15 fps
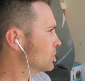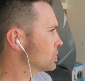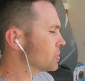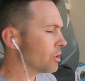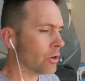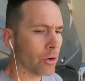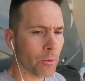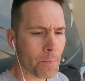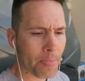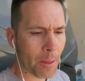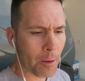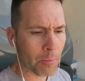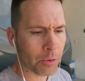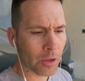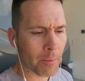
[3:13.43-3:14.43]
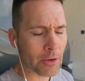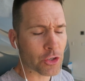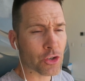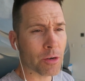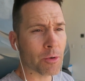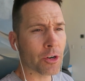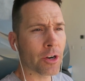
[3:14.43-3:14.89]
So I'm gonna pull out my
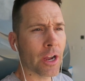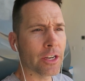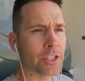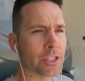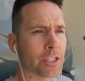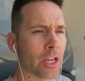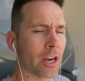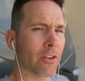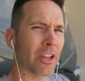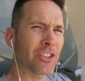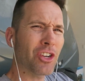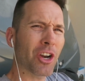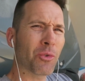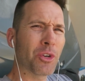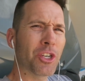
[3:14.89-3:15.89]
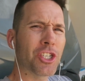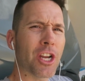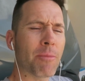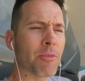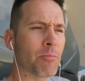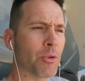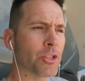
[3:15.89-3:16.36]
trimmer and just kind of like try to
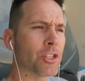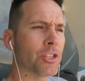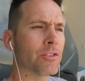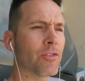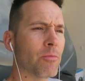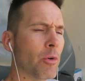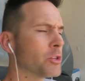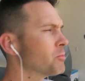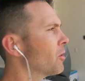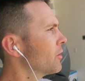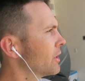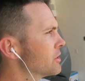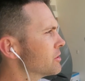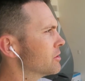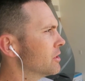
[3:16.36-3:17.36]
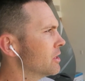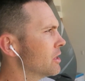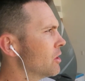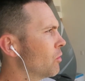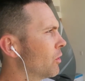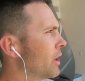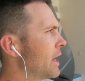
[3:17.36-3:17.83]
reshape the bushes for the most part. That's
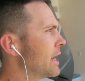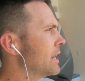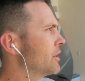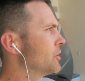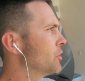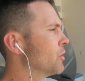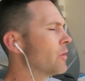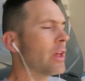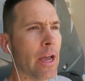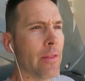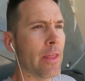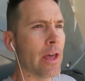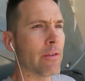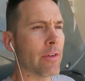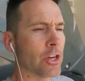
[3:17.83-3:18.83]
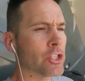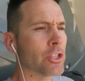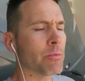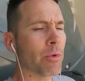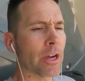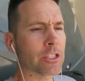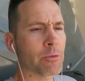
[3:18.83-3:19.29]
what I need to do. And then
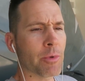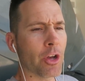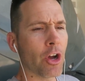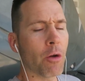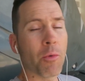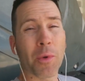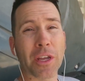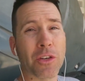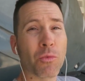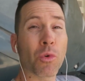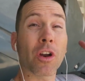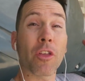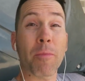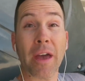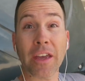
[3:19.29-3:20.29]
eventually Bryce will be home and we can work on the